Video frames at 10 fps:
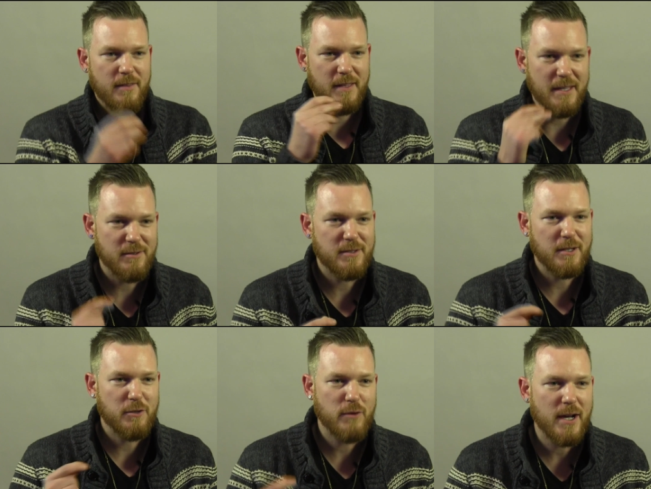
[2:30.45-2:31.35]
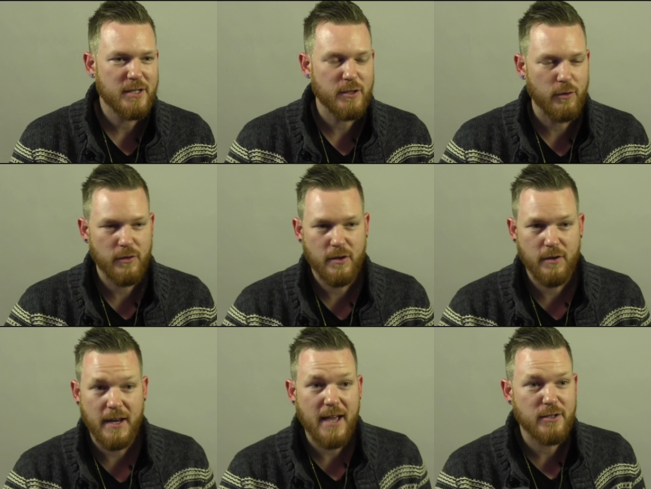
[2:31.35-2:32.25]
the instant attraction or
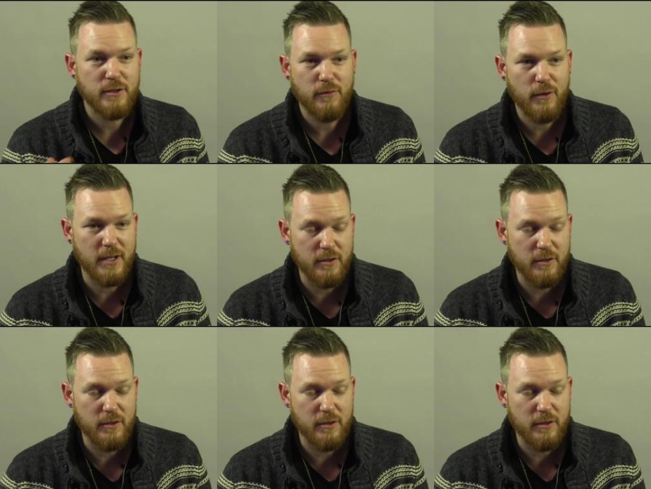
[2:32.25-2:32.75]
they're an extrovert